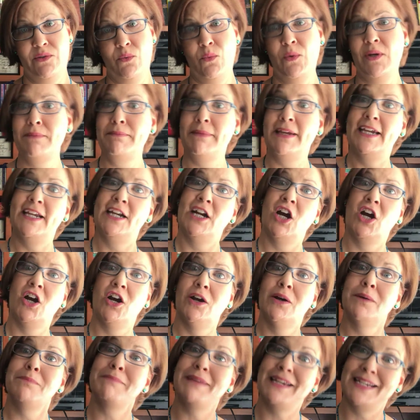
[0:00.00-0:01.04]
We made
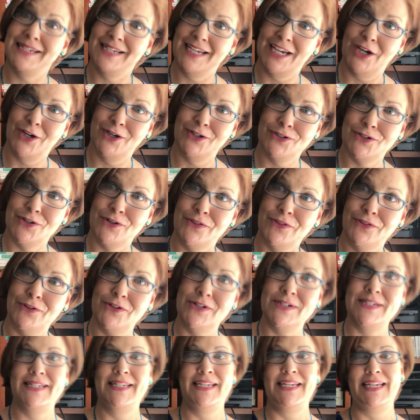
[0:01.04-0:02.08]
our main character
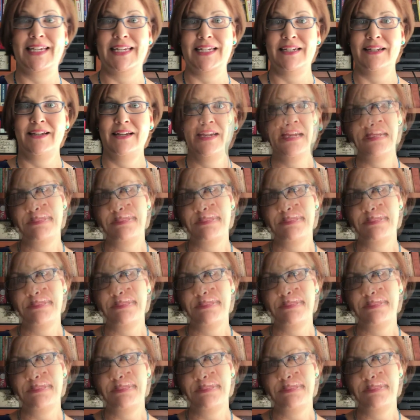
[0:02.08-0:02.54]
13